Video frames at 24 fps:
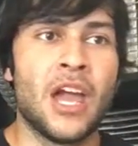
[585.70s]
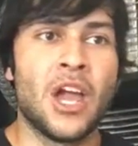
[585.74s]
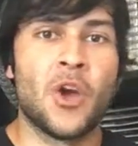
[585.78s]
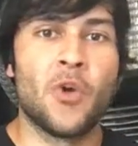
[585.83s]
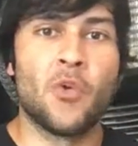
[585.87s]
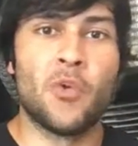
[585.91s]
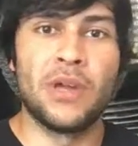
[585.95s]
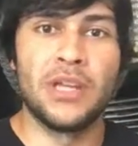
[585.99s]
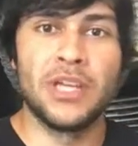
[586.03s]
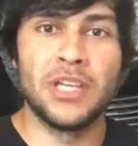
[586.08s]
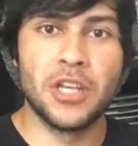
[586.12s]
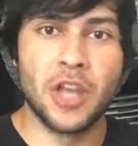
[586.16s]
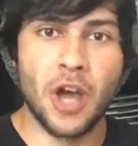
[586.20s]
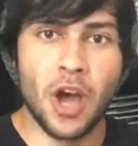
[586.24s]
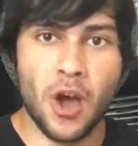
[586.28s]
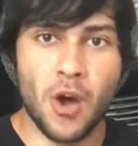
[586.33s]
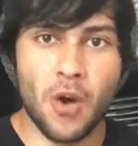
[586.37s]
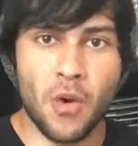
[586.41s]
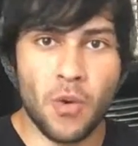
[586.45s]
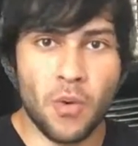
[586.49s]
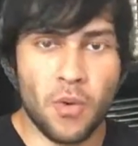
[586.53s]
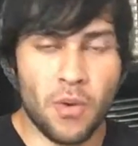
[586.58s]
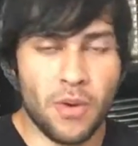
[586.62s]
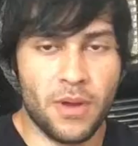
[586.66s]
We
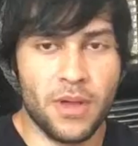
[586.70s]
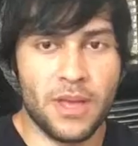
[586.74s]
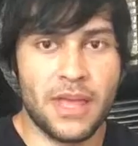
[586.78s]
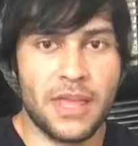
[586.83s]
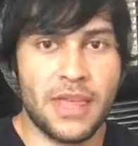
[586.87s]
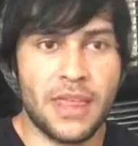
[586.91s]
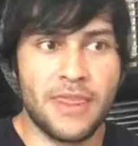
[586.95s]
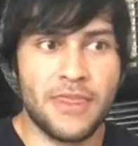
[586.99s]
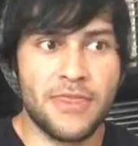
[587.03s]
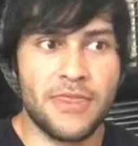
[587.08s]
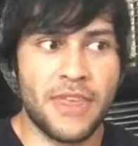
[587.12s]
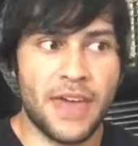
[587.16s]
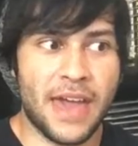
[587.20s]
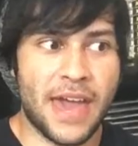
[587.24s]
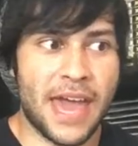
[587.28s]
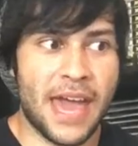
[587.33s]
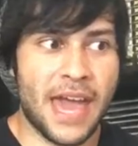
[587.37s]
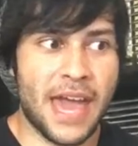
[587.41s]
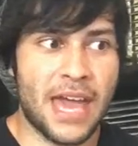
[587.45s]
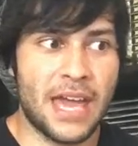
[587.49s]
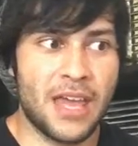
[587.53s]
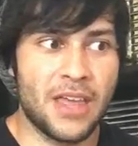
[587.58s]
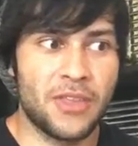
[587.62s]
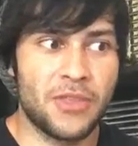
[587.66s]
know
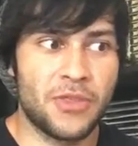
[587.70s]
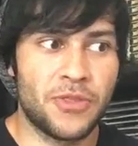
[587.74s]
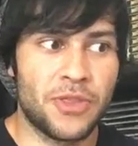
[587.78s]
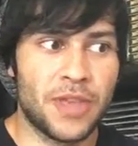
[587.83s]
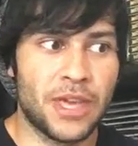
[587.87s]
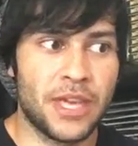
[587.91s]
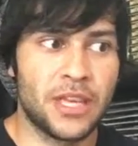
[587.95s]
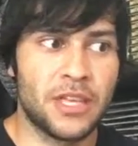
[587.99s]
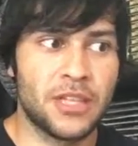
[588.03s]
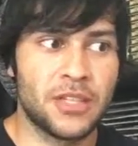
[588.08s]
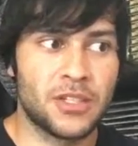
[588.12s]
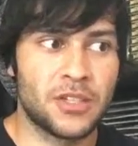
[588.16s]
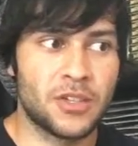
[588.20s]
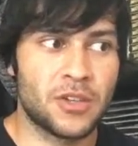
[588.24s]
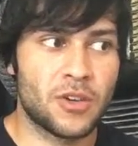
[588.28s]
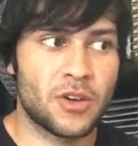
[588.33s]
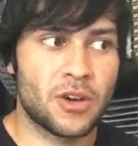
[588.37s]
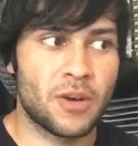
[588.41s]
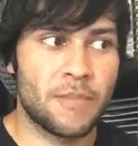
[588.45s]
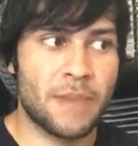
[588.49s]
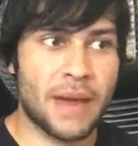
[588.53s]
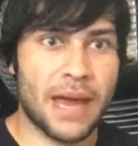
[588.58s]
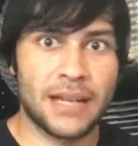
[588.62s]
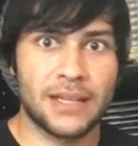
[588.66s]
that things are
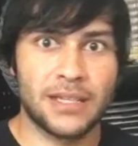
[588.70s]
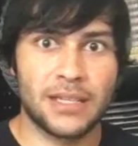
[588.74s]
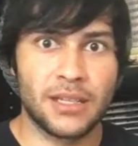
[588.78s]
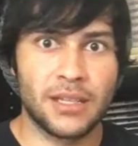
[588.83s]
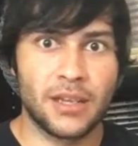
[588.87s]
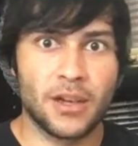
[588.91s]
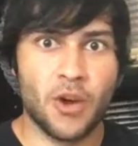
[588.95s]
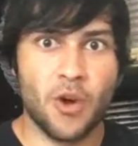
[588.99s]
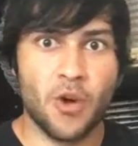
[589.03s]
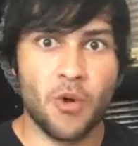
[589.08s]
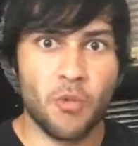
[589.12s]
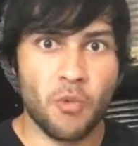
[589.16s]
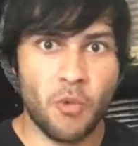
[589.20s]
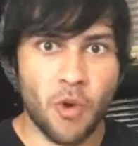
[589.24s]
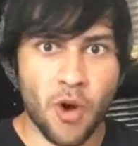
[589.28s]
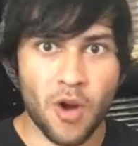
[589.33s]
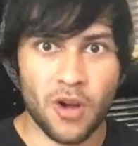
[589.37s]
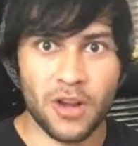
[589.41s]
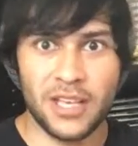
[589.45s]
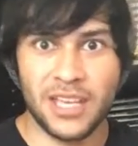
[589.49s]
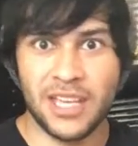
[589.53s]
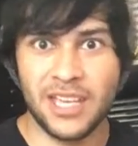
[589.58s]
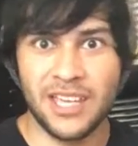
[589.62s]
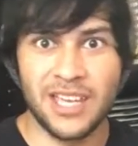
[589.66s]
about to go
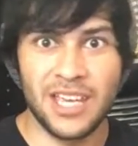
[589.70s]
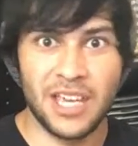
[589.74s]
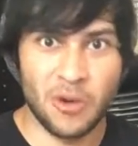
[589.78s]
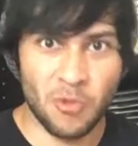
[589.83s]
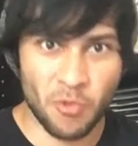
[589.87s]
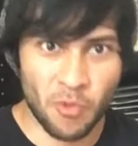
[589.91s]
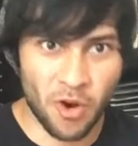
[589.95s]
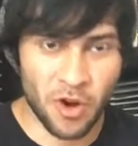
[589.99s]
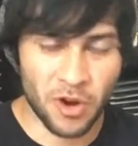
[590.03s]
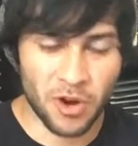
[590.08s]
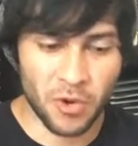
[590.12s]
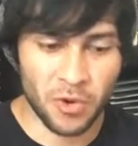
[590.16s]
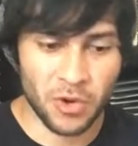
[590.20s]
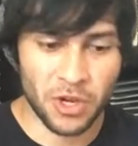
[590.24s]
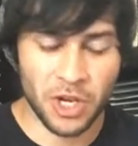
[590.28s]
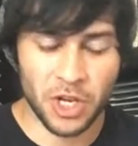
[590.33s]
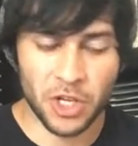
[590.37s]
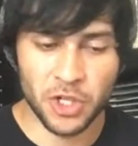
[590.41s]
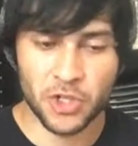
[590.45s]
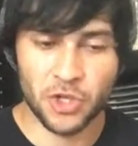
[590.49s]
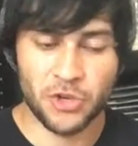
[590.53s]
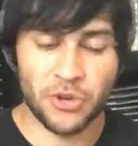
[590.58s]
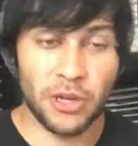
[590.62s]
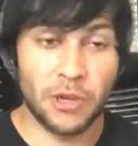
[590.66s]
wonky in Wano
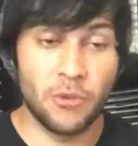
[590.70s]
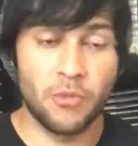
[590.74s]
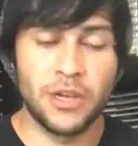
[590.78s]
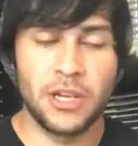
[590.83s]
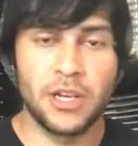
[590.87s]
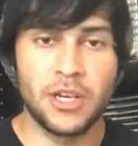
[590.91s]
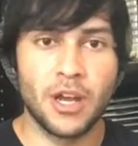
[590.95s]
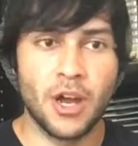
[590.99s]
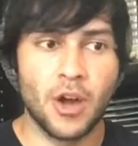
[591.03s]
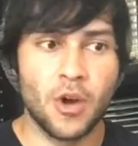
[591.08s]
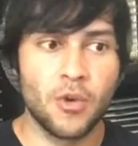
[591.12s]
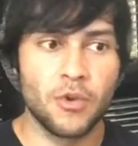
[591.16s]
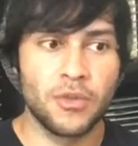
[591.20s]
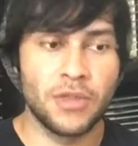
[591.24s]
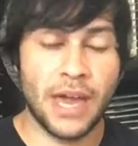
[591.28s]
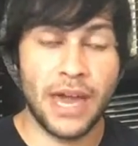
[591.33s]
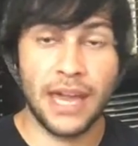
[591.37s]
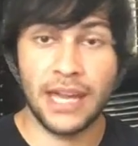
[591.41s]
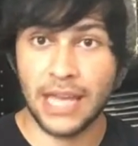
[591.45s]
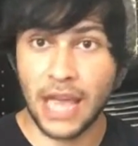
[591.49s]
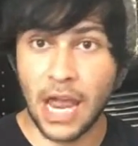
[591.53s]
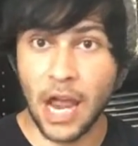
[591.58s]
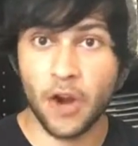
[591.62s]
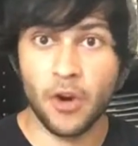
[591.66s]
Country. We know
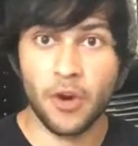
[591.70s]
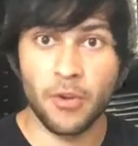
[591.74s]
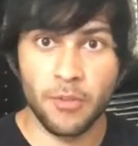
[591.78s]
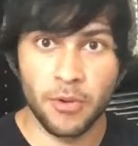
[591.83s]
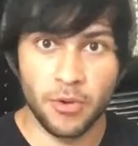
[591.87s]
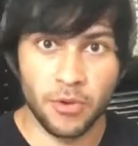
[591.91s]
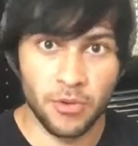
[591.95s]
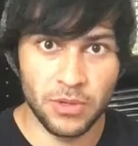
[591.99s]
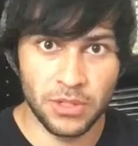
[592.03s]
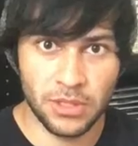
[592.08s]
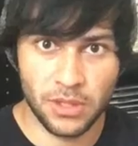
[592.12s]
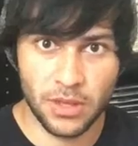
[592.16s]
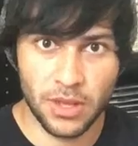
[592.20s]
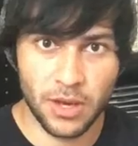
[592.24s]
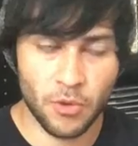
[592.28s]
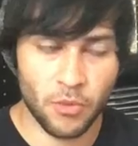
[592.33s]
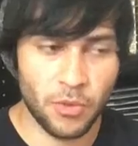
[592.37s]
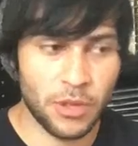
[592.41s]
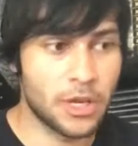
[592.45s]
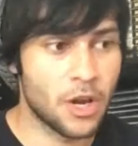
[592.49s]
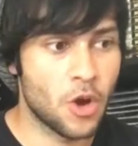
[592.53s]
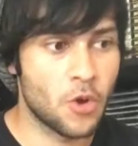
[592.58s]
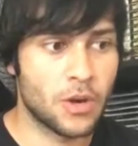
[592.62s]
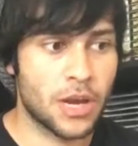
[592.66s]
that Caribou is there.
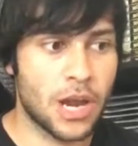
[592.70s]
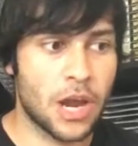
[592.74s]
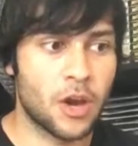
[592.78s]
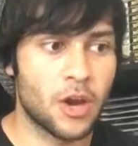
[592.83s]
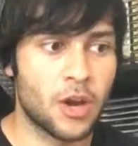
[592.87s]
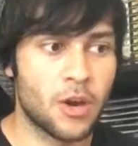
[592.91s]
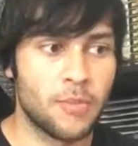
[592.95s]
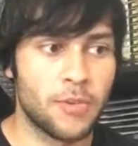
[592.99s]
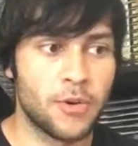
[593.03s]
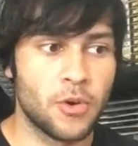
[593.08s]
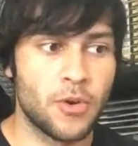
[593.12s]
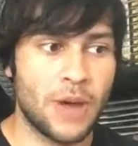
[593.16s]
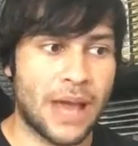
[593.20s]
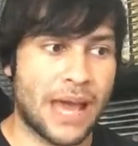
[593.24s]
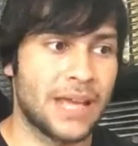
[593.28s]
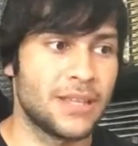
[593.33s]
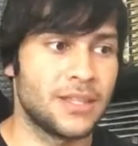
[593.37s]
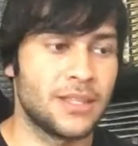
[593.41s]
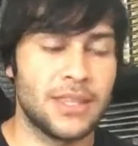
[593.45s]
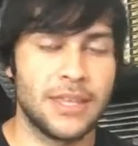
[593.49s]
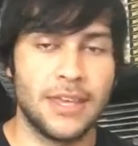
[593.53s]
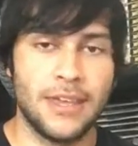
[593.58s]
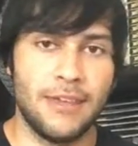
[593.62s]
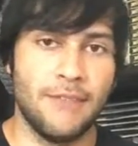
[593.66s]
We know Caribou
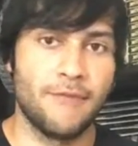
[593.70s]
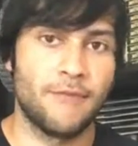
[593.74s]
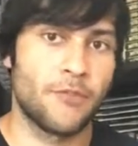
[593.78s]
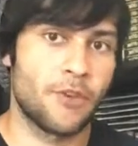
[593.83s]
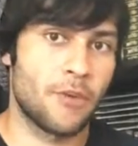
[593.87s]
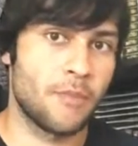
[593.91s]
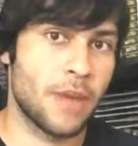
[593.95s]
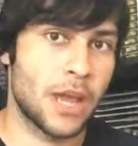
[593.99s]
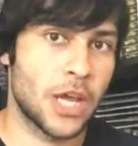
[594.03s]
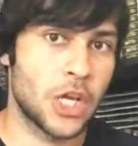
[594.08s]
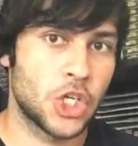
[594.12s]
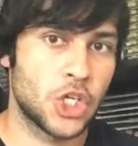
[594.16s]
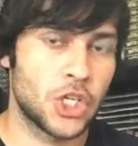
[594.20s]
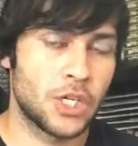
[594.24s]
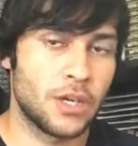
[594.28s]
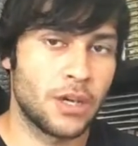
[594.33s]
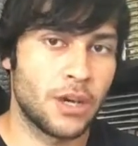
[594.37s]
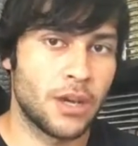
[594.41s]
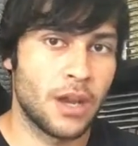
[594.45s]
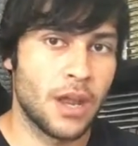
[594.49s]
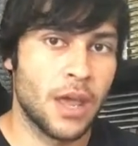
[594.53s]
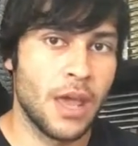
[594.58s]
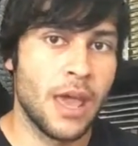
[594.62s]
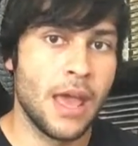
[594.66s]
has the
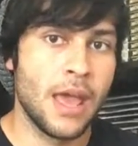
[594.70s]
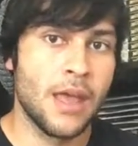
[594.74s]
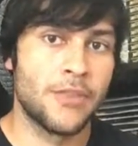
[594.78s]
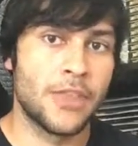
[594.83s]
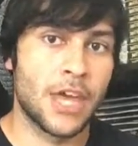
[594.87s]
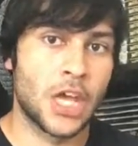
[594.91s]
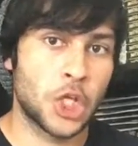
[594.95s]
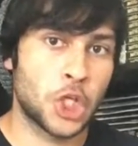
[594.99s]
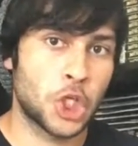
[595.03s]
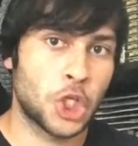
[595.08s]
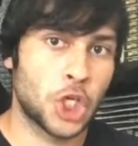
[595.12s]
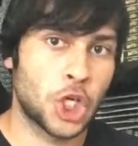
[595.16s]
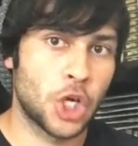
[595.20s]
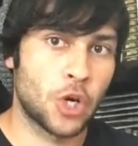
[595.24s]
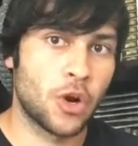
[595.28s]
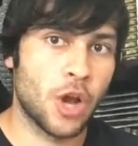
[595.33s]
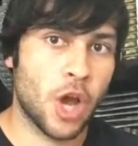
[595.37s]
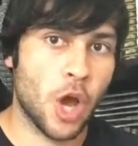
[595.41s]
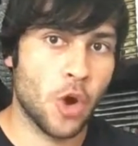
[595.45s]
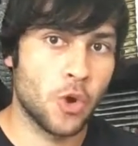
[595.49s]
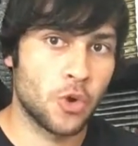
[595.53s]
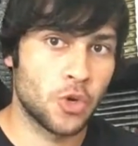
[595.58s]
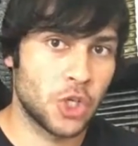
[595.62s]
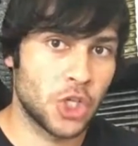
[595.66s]
information that
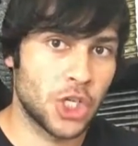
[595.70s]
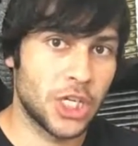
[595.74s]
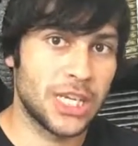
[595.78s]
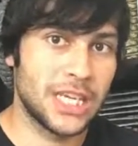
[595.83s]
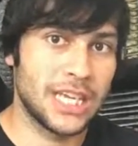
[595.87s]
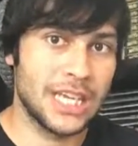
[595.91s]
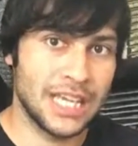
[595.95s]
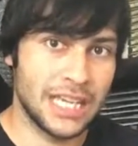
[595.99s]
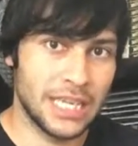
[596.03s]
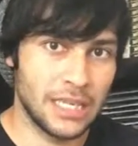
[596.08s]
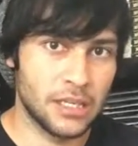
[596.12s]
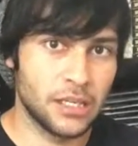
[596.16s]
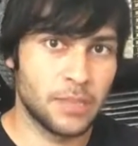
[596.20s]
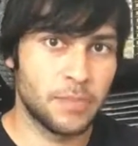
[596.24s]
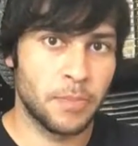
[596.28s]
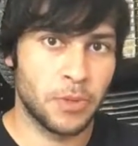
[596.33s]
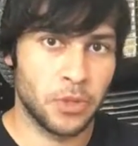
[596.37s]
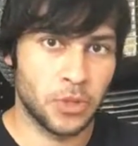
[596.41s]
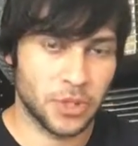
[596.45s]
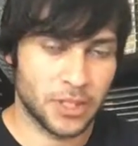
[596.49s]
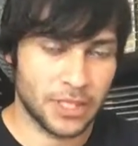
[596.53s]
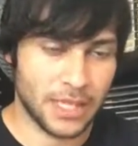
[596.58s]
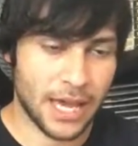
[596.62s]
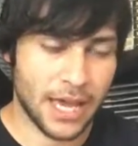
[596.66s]
Shirahoshi is
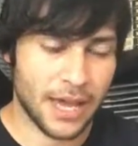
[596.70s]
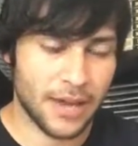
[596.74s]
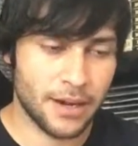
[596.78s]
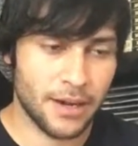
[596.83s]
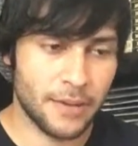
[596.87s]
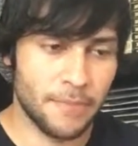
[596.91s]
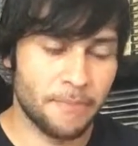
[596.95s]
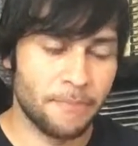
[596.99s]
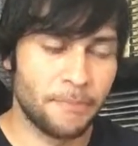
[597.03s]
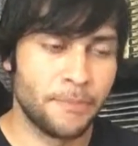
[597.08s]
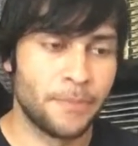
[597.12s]
Poseidon,